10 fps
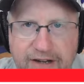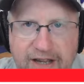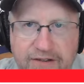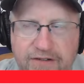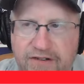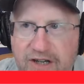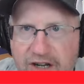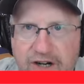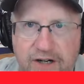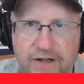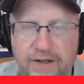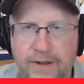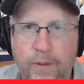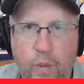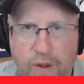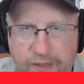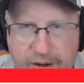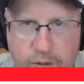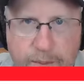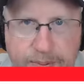next year when they
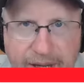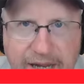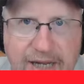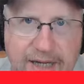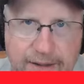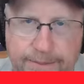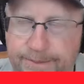will pay him.